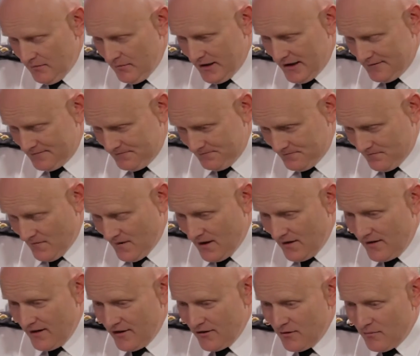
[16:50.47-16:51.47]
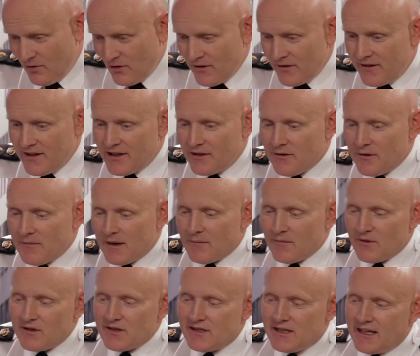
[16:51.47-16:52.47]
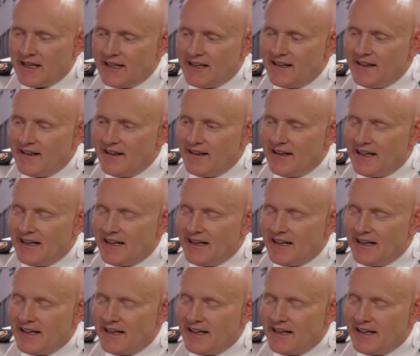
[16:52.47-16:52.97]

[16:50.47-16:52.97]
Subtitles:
But the other important thing to remember is that